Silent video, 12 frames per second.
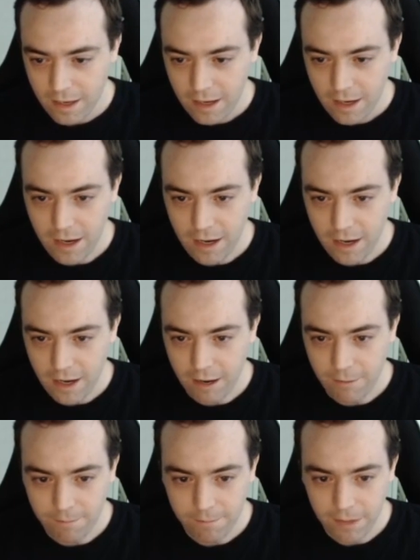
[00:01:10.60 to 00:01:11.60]

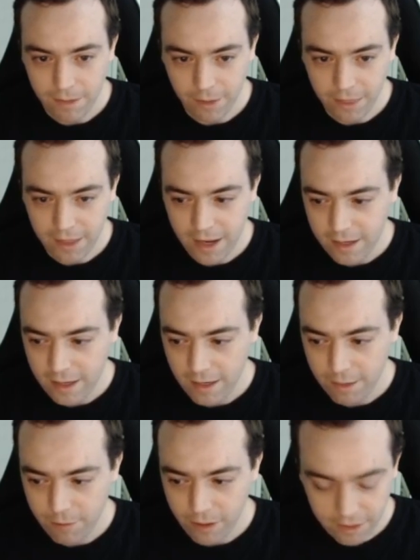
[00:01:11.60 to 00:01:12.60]
And with that,
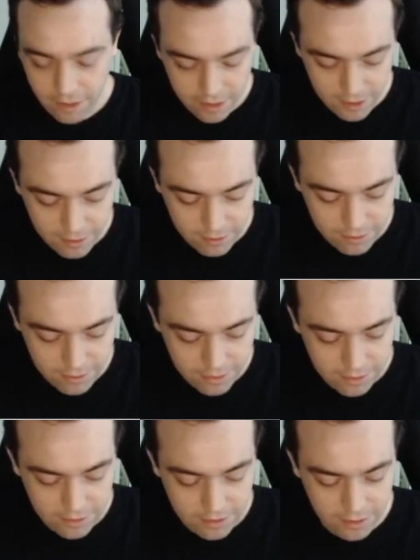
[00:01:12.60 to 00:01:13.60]
I'm ready to go.
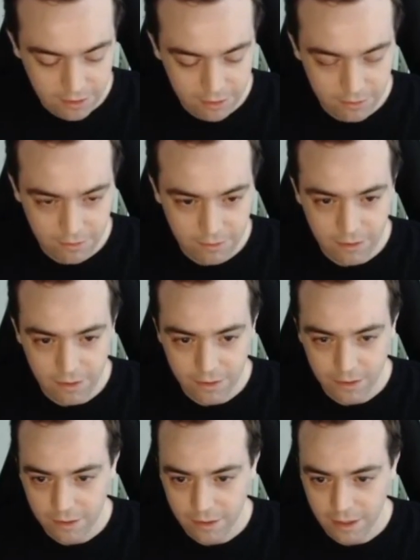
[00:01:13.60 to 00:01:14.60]
So
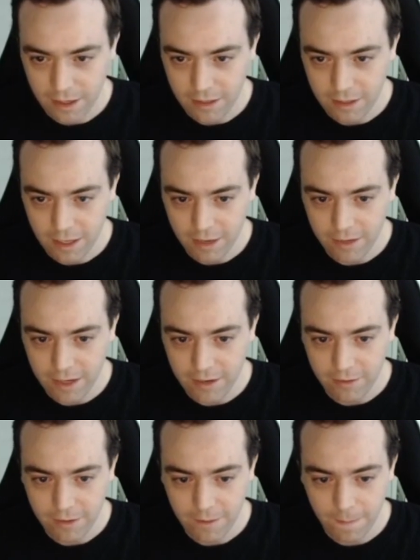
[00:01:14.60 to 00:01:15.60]
I'll count
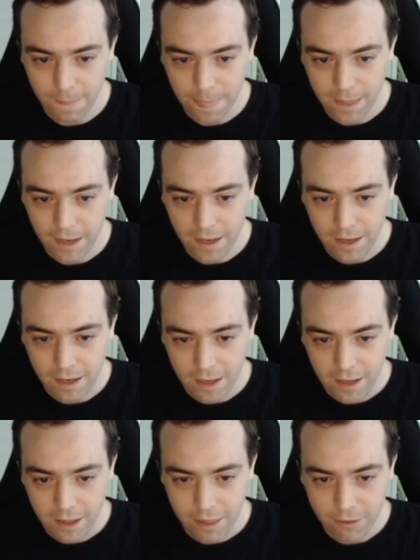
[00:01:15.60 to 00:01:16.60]
down.
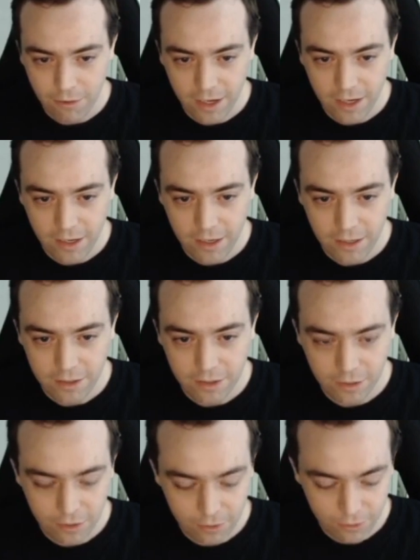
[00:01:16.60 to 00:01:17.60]
3,
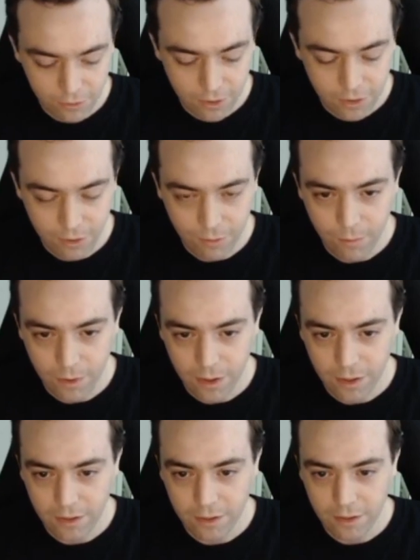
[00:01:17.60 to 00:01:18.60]
2,
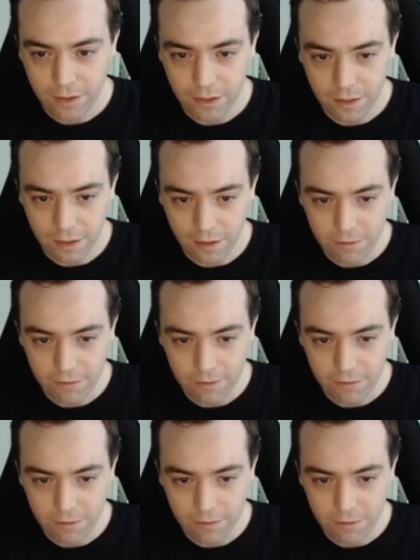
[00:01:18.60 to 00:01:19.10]
1, go.